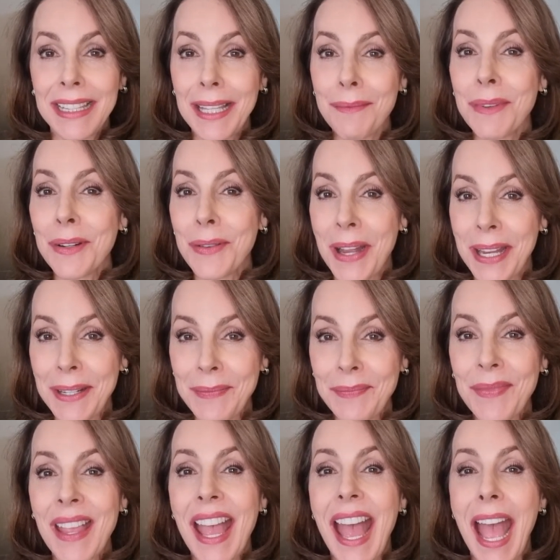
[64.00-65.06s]
Number one,
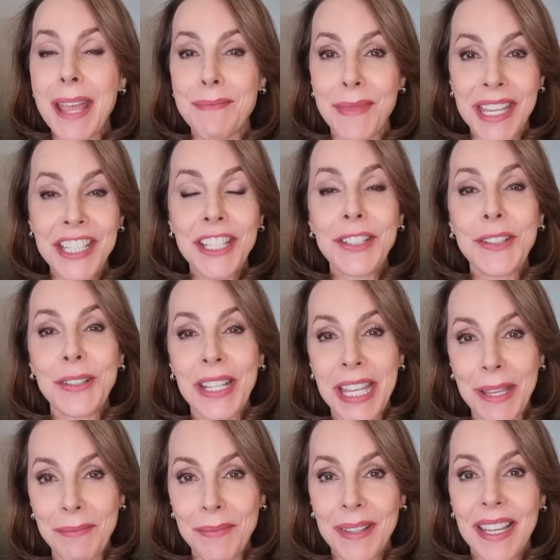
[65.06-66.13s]
I mentioned to
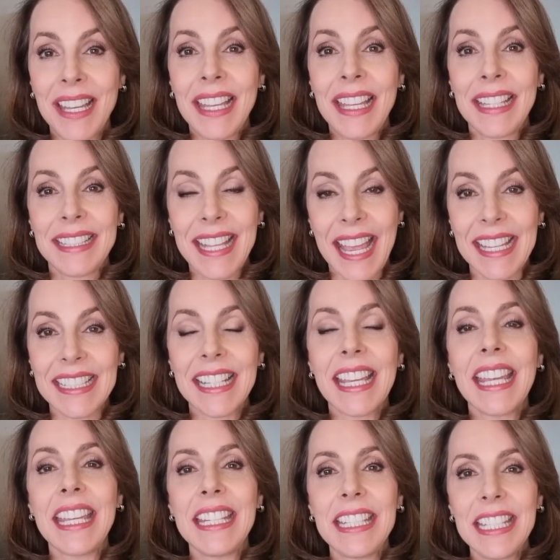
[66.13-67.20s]
him that
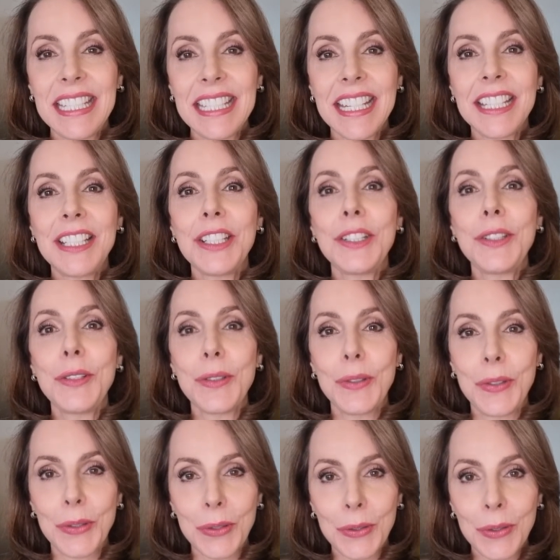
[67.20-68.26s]
he needed
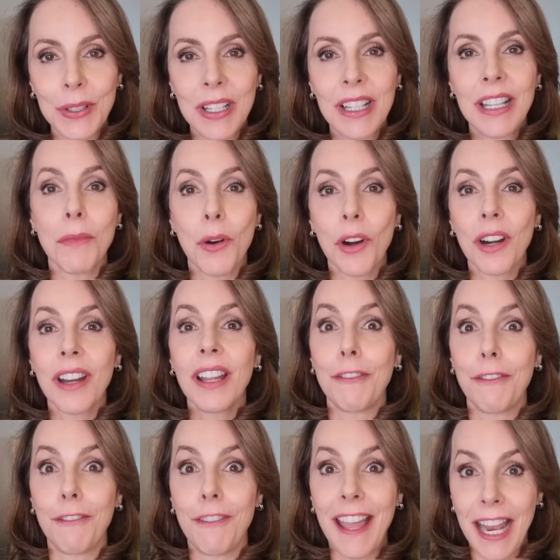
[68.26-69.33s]
to do more
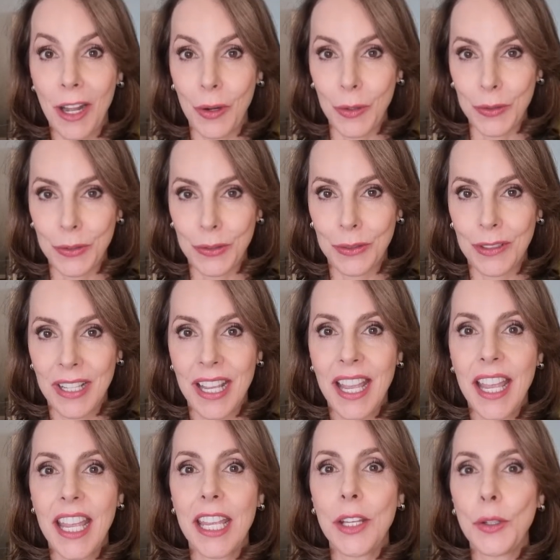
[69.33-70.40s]
VELOs
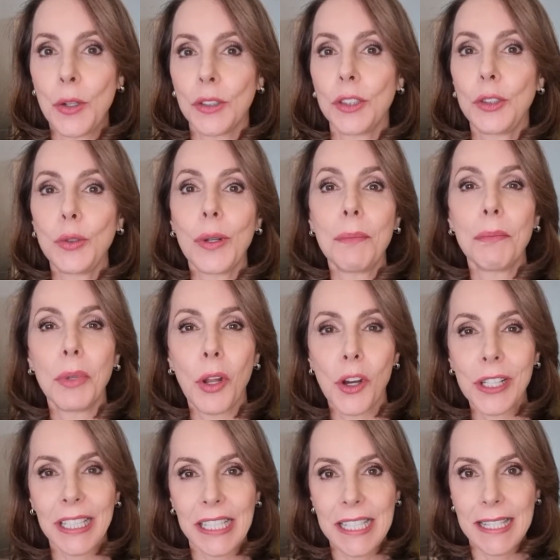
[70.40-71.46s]
in order to
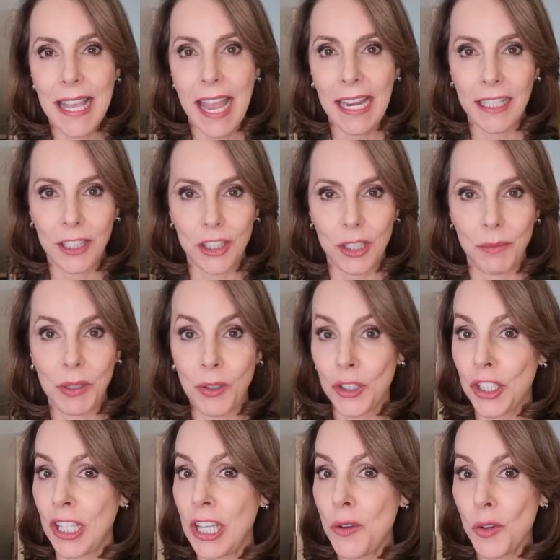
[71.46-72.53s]
unblock his energy
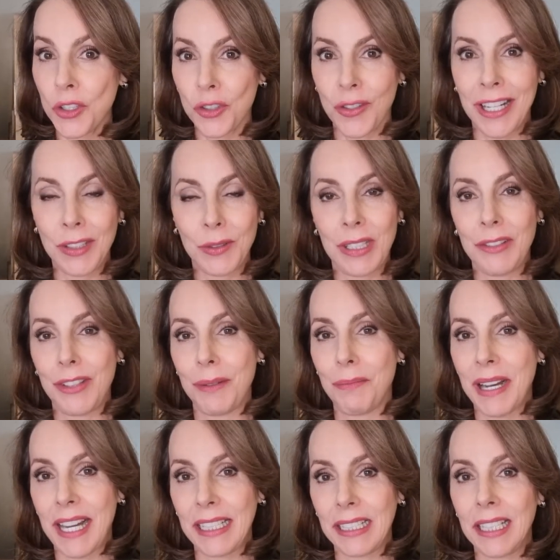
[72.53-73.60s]
because he was trying to leave the
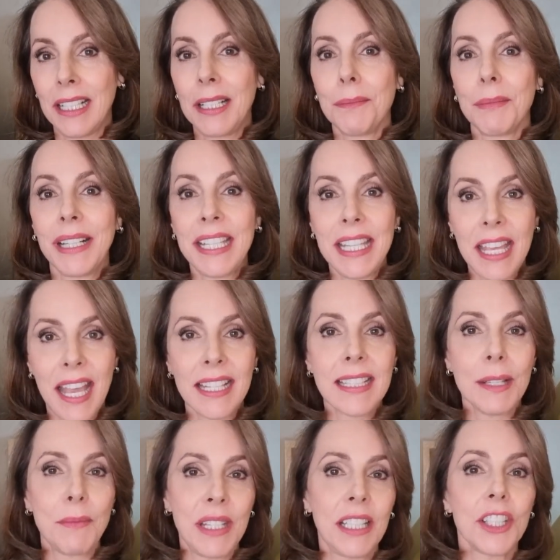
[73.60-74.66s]
body, but he had
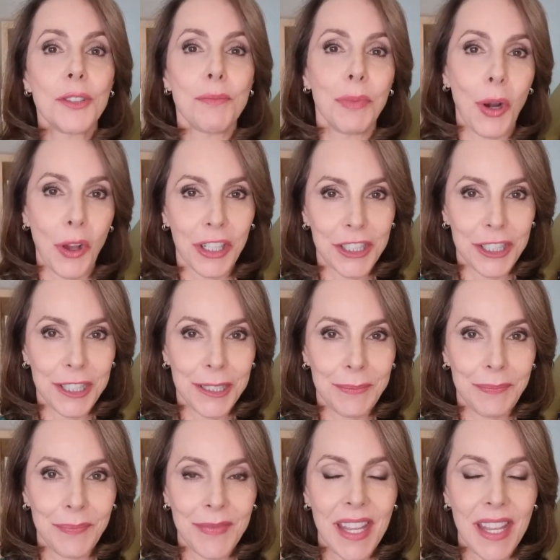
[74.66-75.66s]
some energy blockages.